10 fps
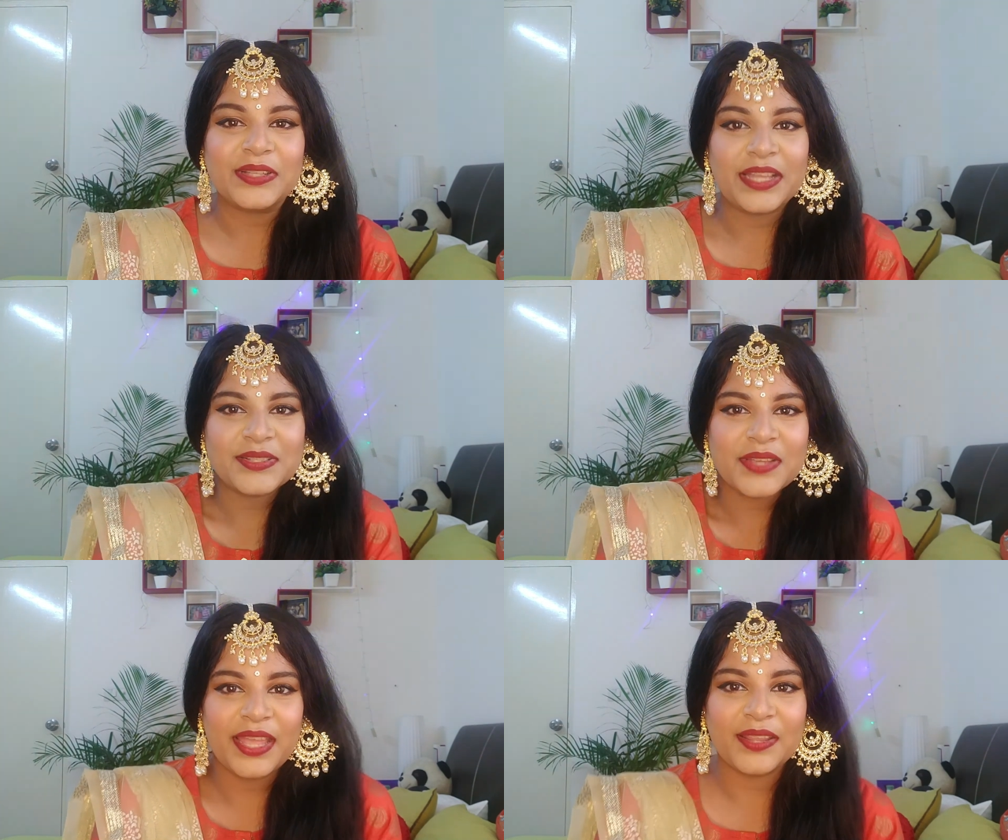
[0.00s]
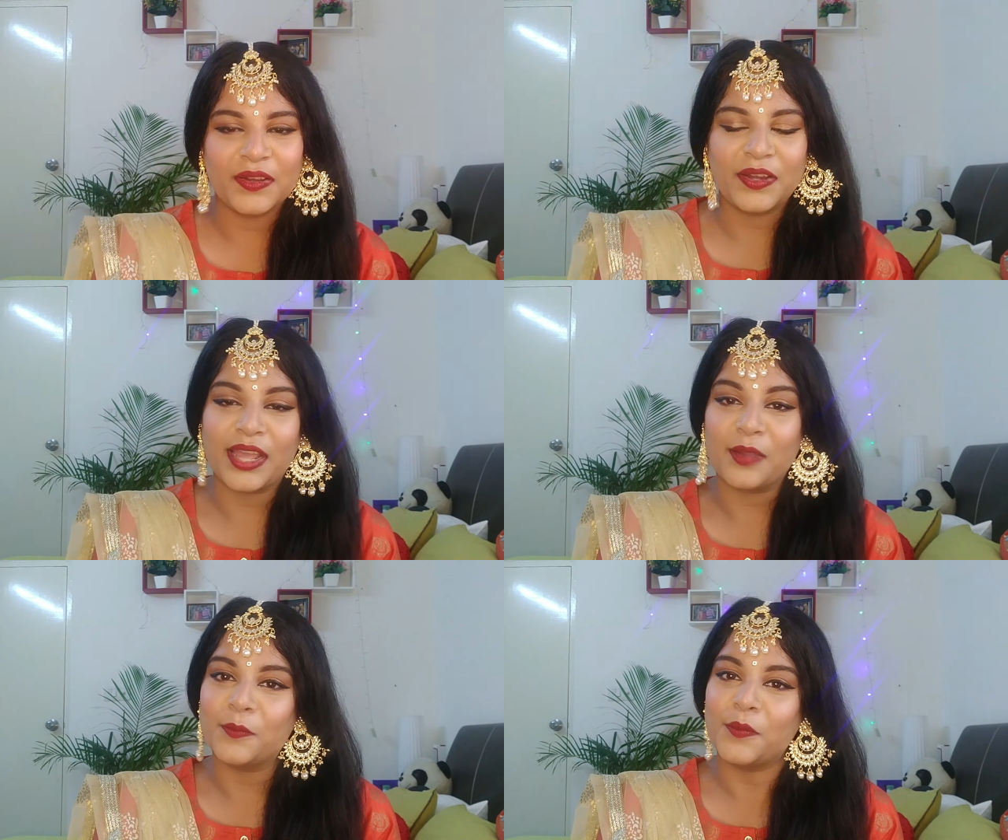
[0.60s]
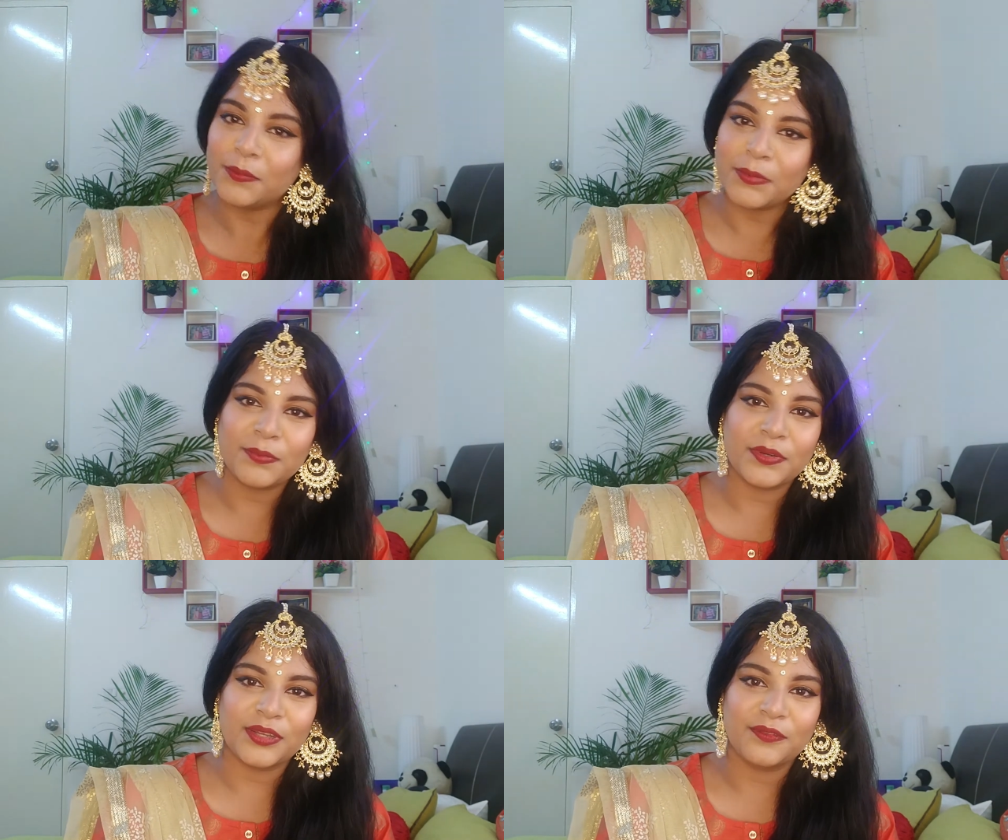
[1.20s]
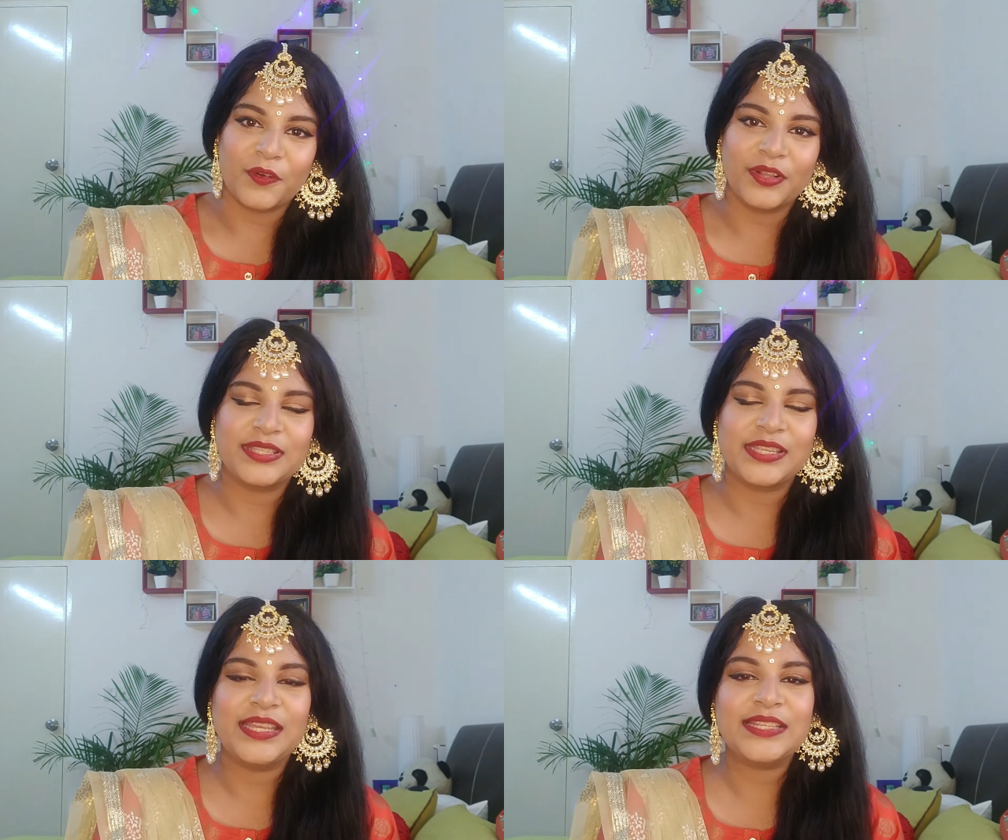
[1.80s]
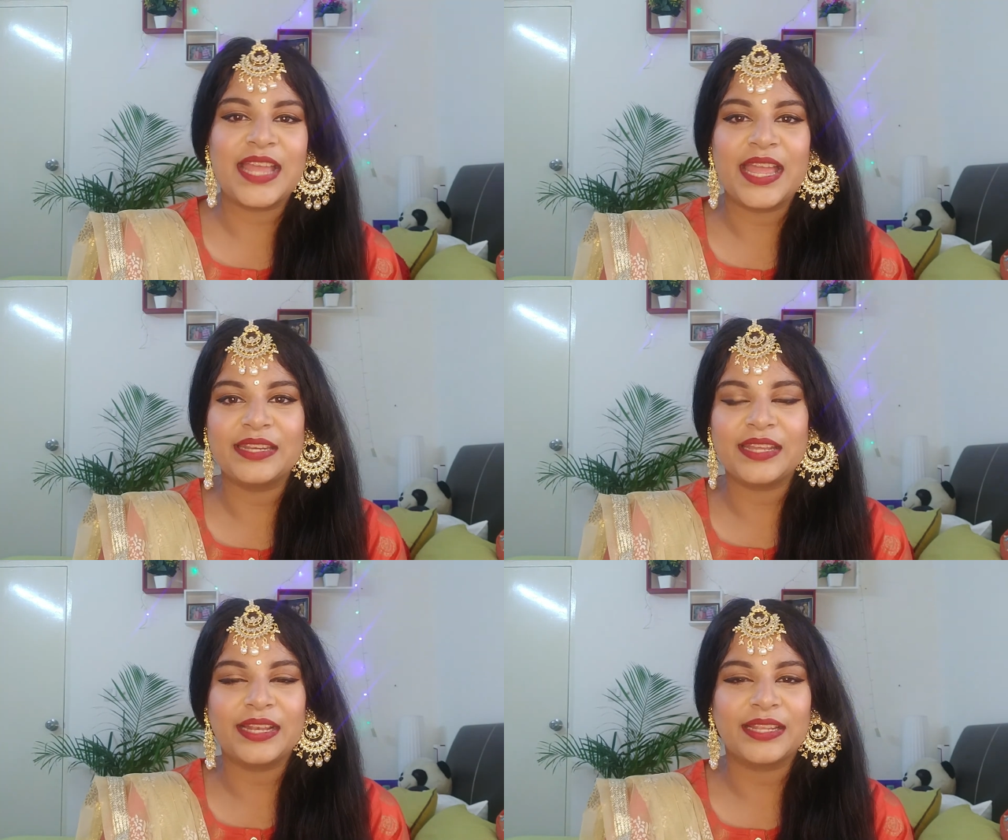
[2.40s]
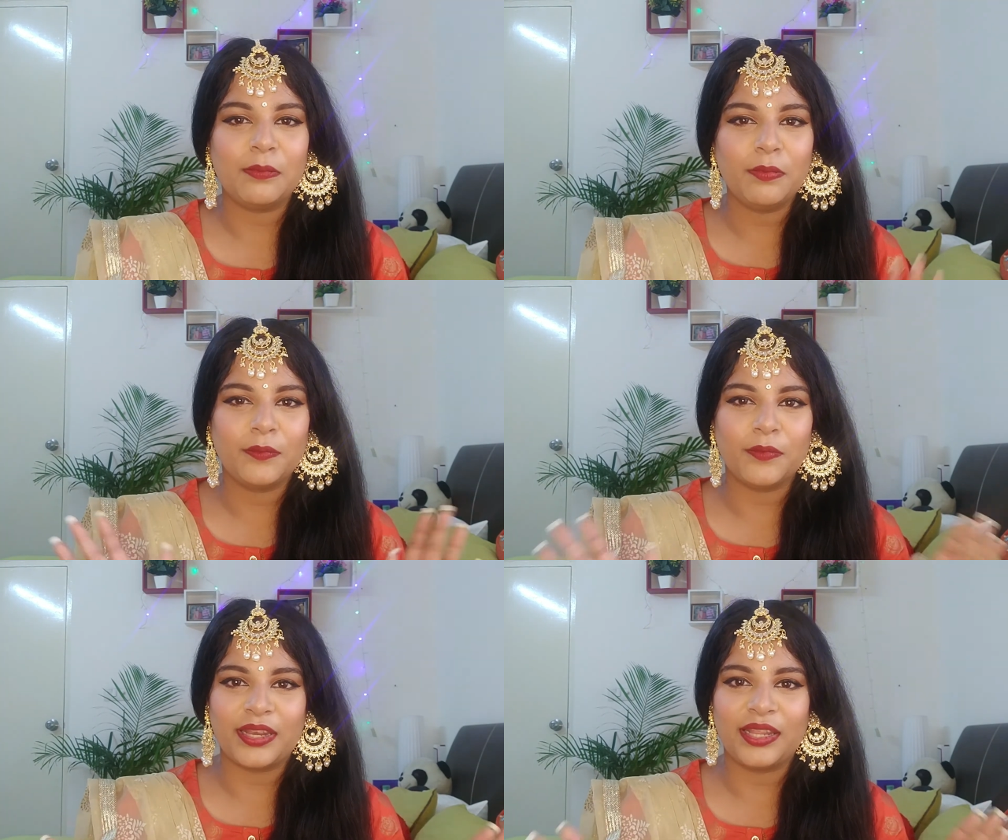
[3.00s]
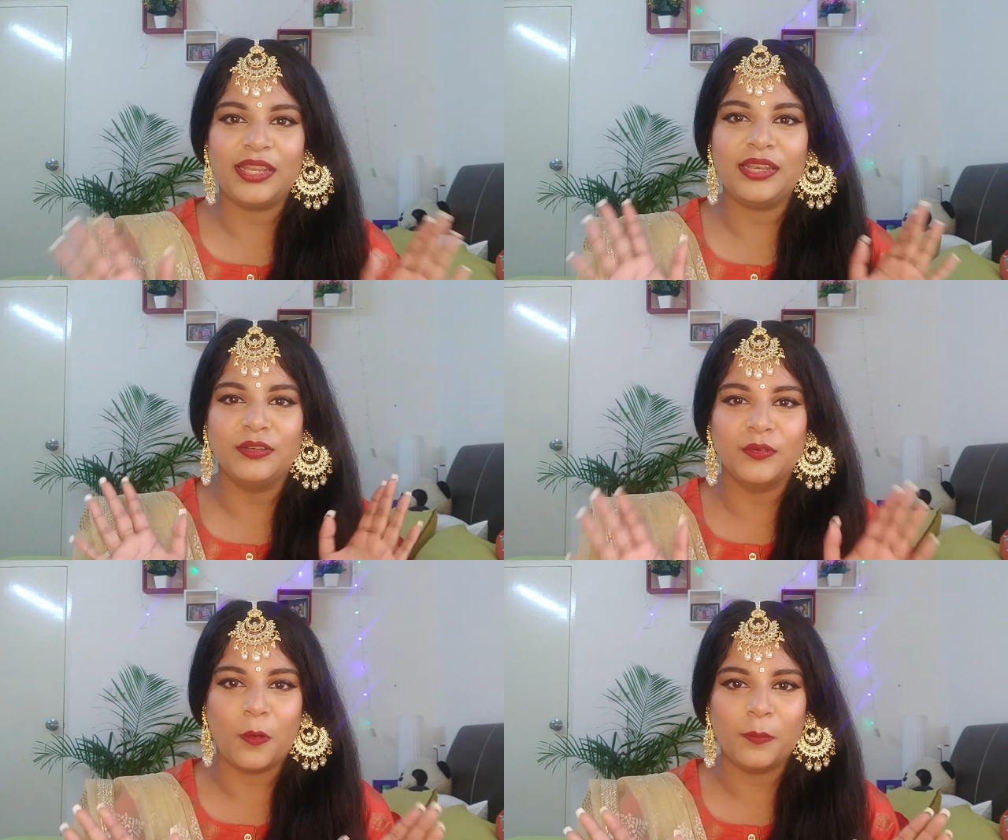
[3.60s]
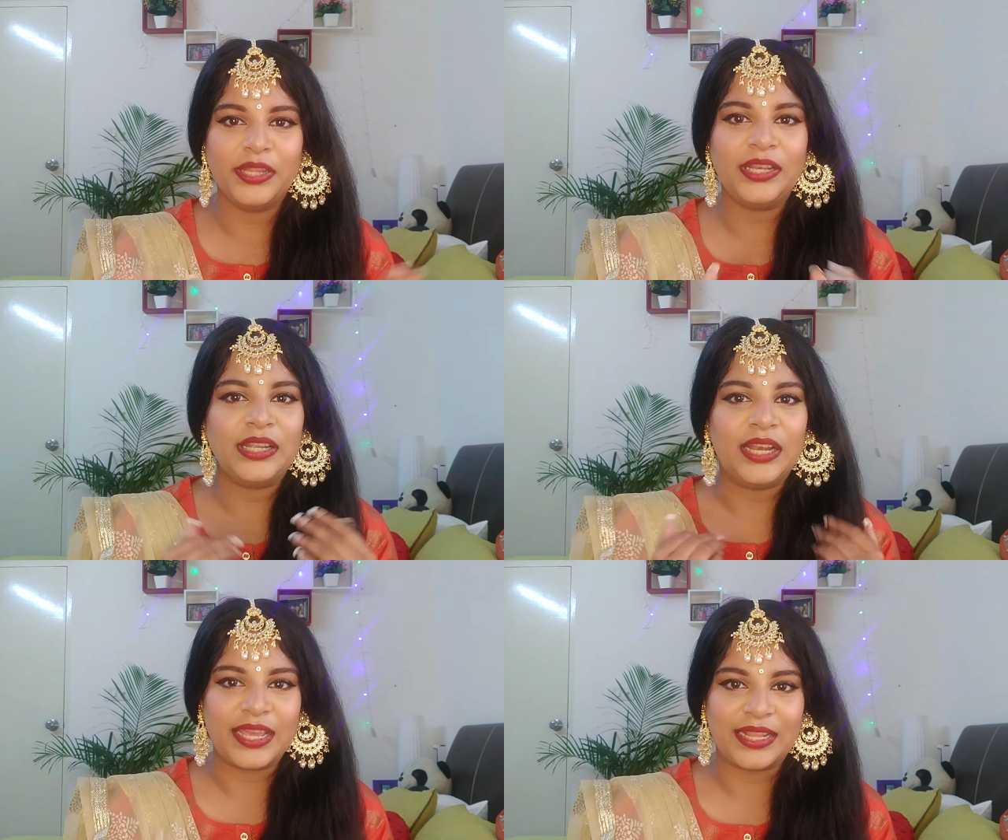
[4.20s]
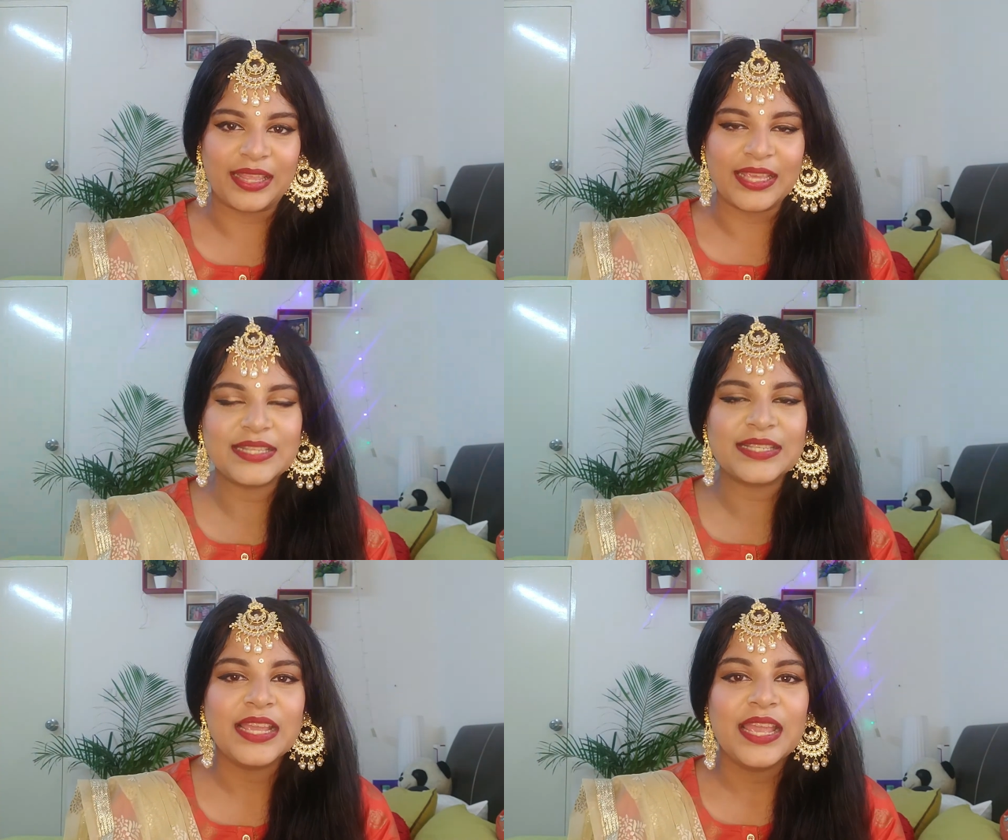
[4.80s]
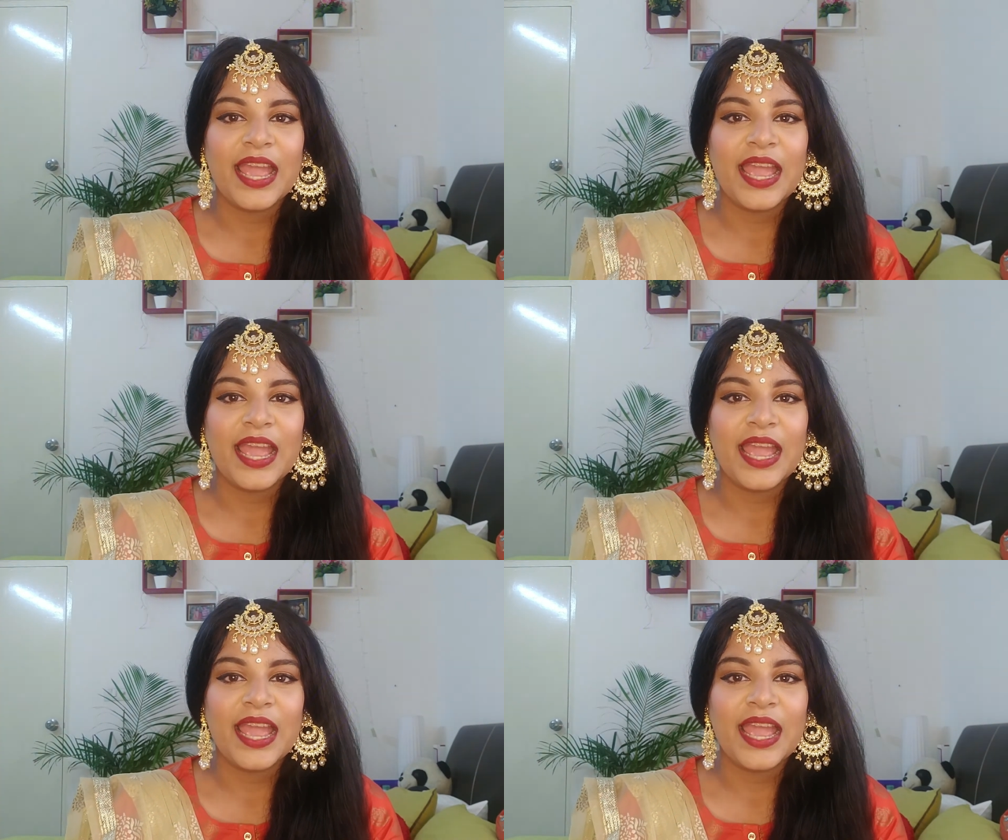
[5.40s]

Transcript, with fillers: that's why I thought I won't be putting falsies and I'll keep it very normal like this.